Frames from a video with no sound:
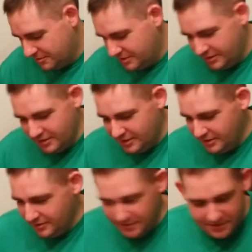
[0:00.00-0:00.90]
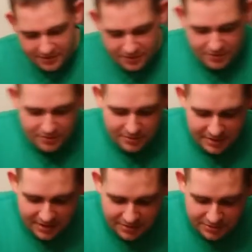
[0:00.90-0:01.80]
I did not do what
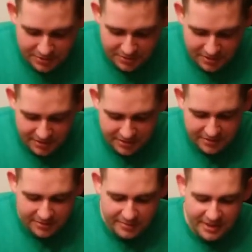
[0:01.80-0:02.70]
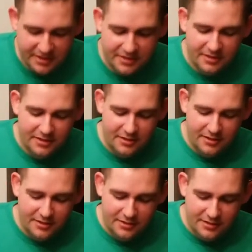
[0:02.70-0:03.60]
I told you all to do in the beginning.
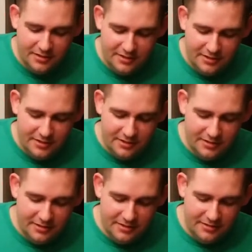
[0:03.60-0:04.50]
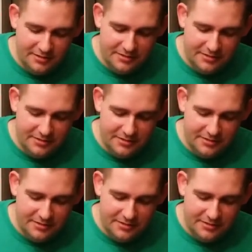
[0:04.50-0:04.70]
Oh.